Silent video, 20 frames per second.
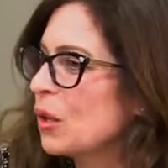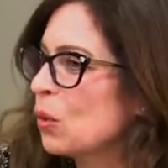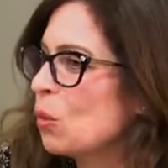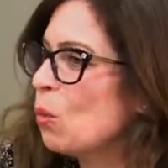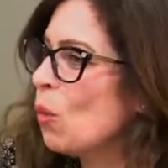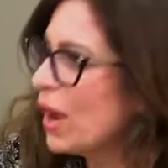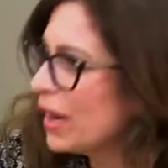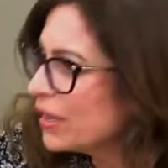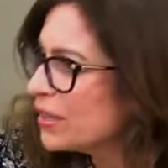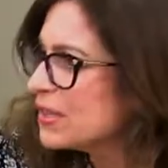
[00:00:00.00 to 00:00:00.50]

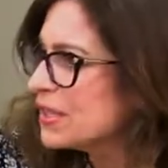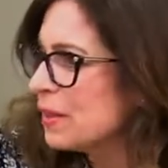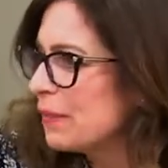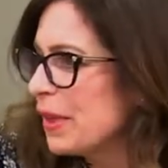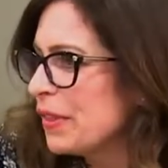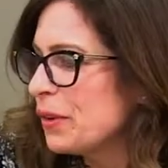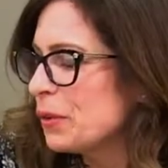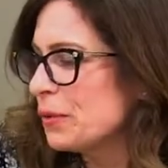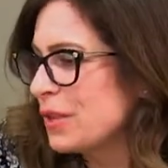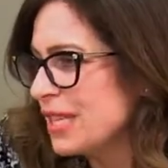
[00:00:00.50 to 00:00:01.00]
what are some
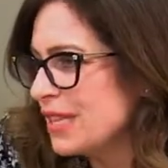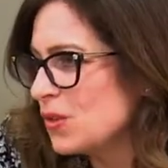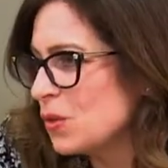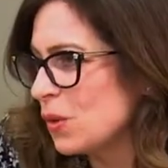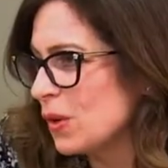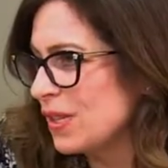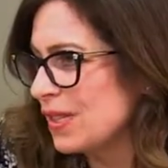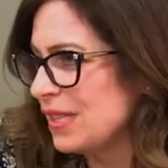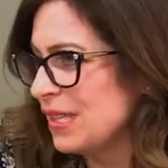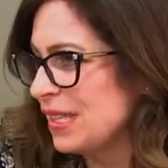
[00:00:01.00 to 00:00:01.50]
other
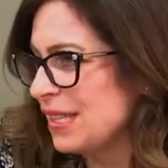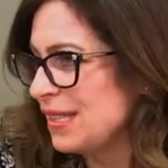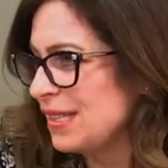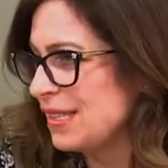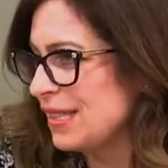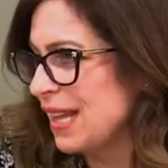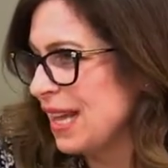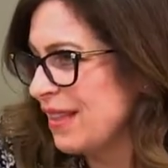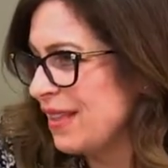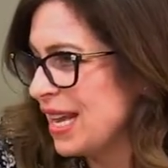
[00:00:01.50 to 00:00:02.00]

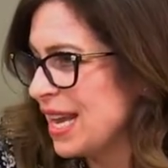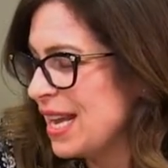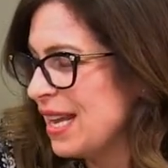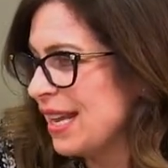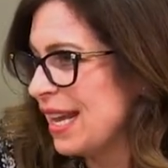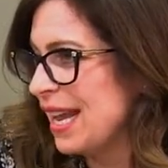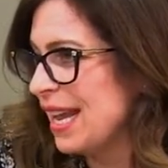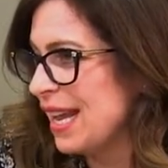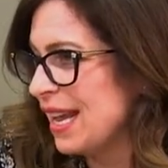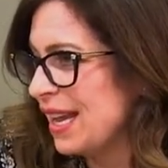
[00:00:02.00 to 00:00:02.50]
resources that they
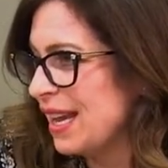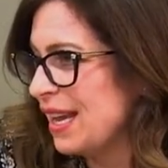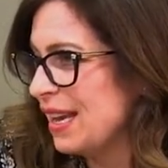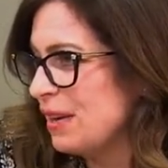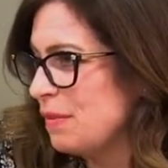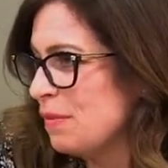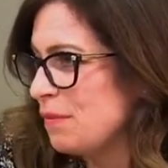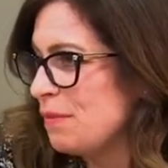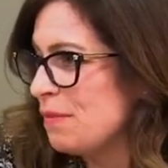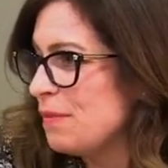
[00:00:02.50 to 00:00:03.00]

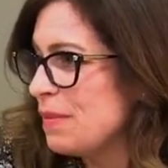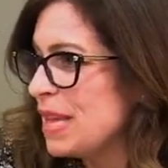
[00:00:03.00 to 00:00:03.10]
can